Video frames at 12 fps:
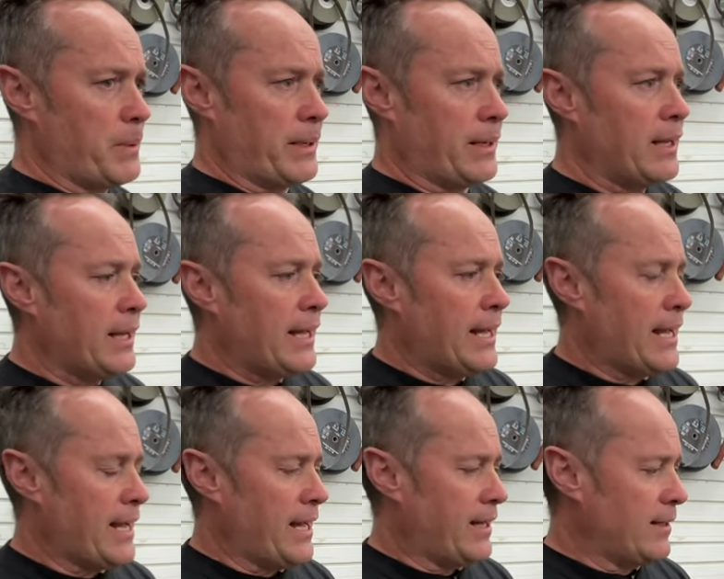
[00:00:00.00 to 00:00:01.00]
and
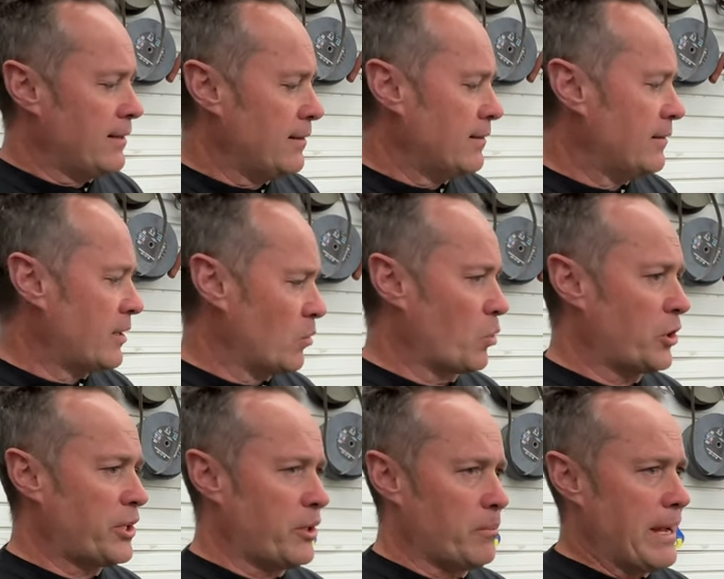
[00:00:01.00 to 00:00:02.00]
can
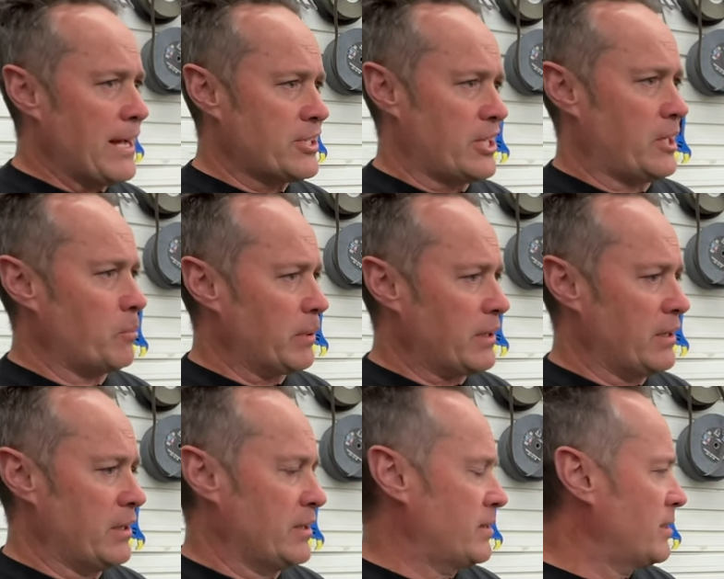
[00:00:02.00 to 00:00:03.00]
work your magic,
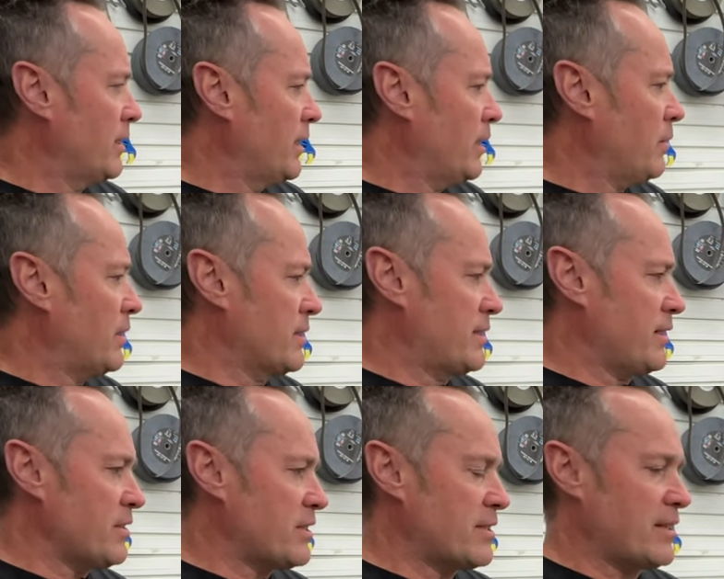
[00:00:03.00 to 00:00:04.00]
because
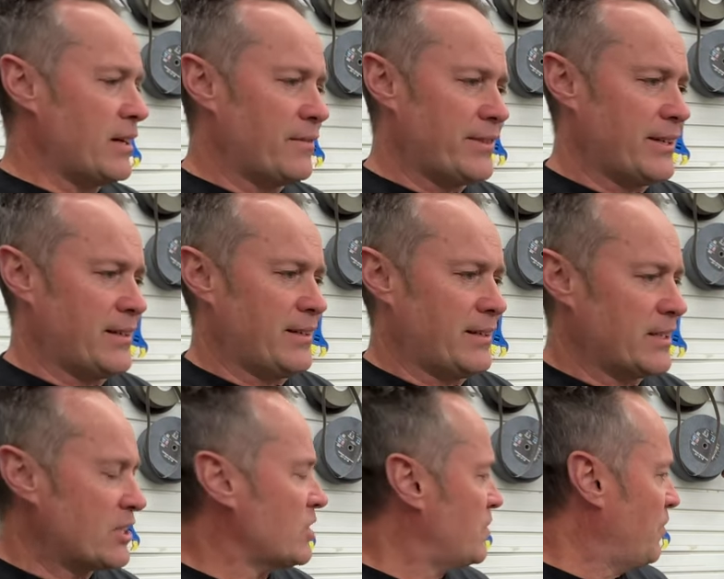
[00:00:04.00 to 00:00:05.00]
there's stuff that
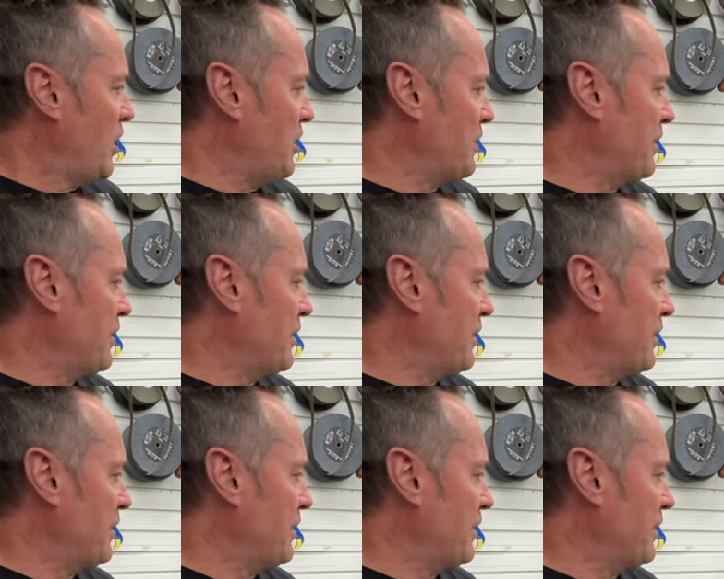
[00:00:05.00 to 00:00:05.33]
it's just fun.